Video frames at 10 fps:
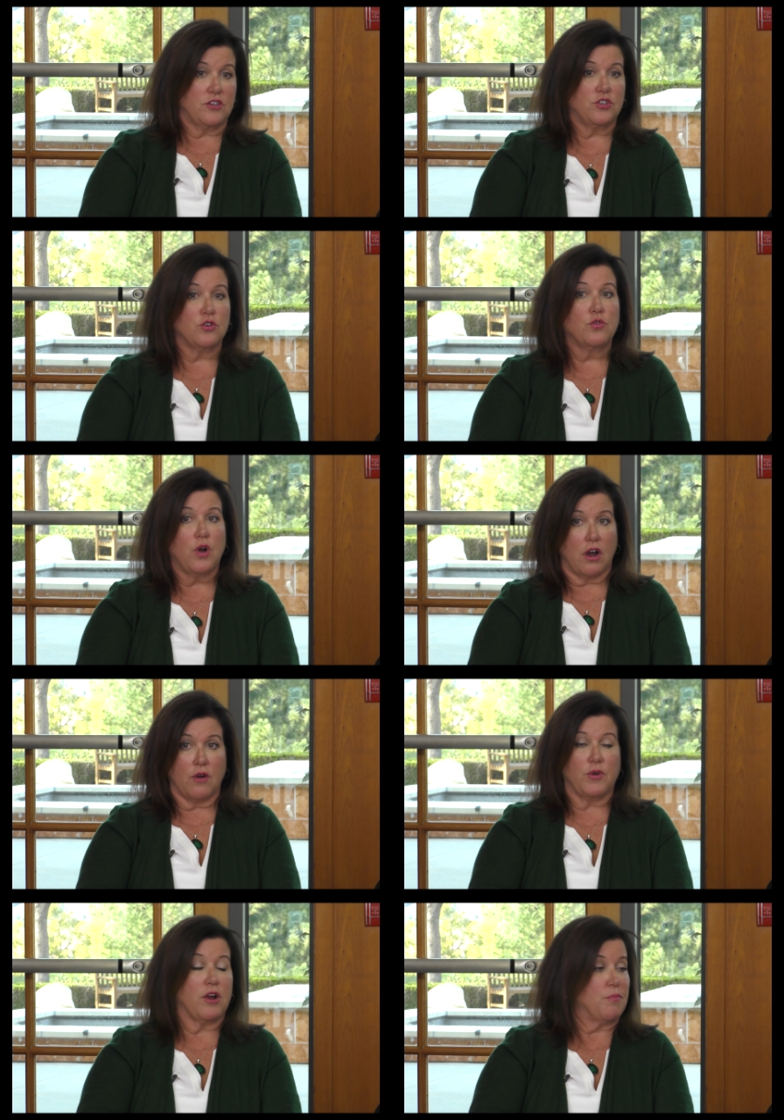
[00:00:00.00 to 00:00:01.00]
do
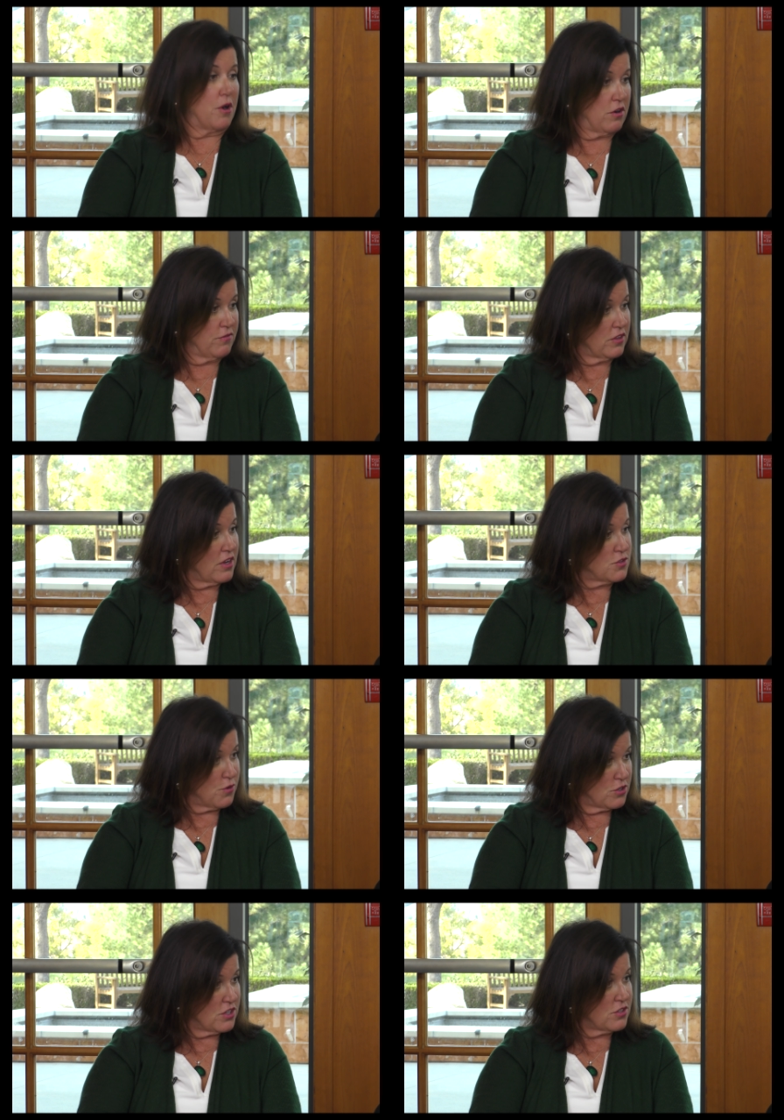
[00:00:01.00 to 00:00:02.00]
are we are part of the Las
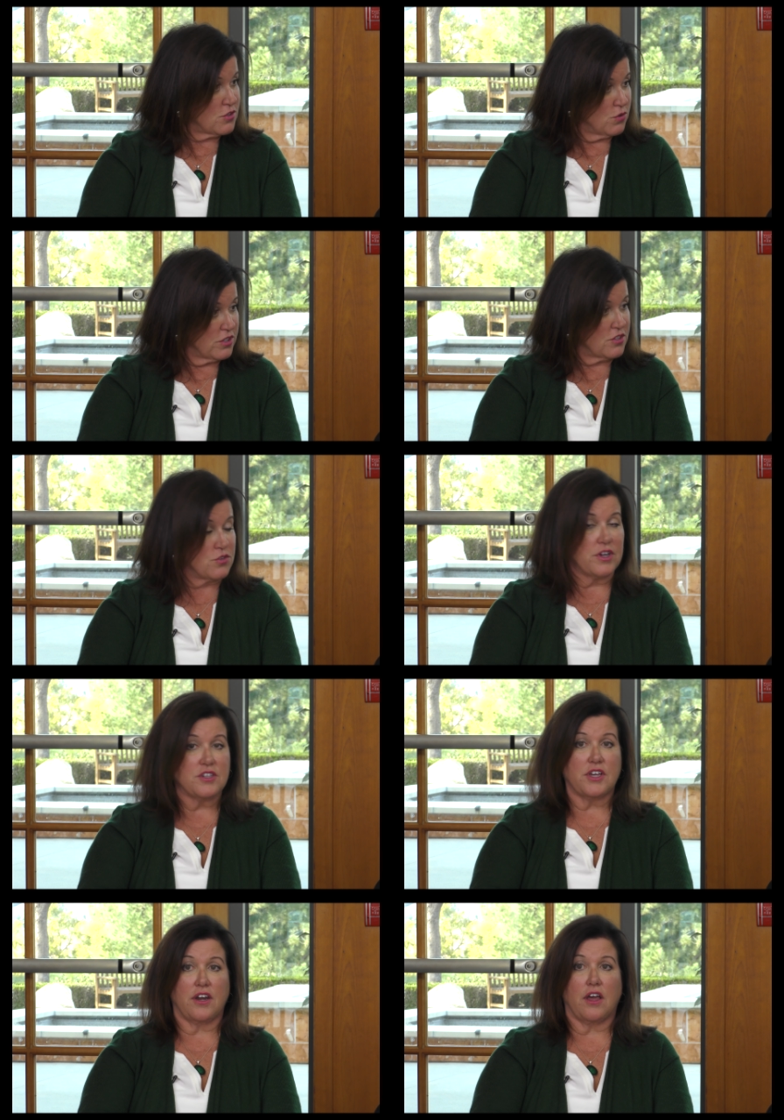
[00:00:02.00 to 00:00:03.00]
Virgenes School
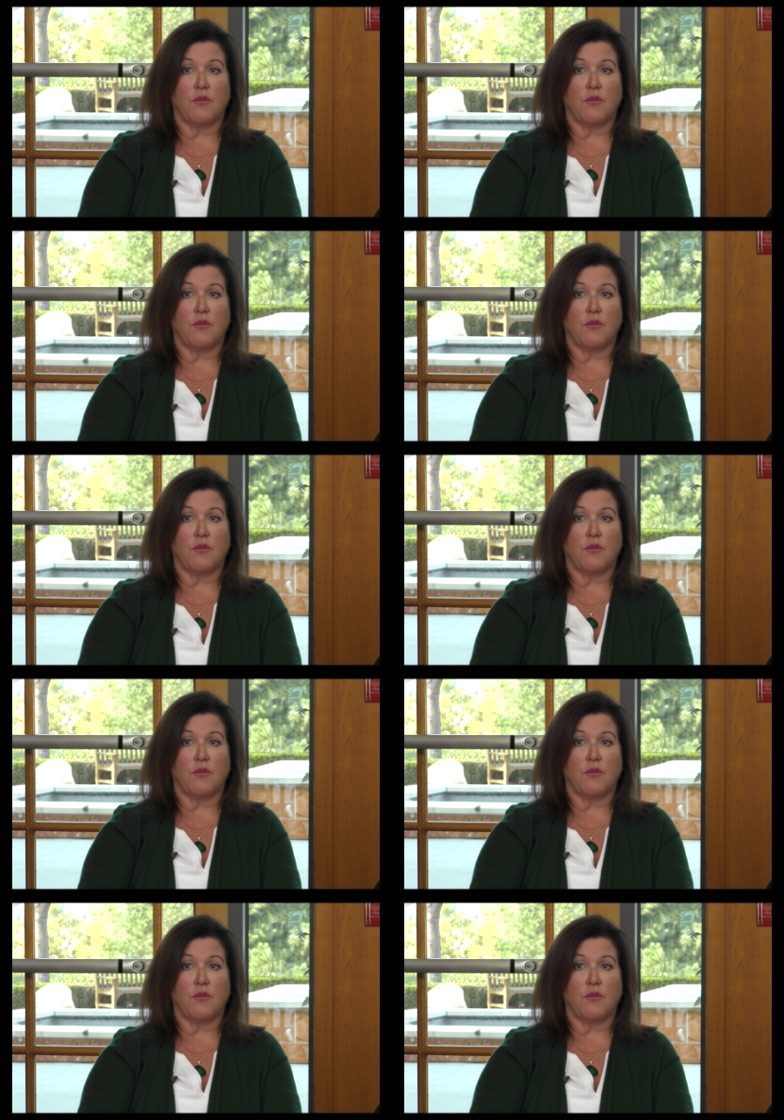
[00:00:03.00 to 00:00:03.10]
District and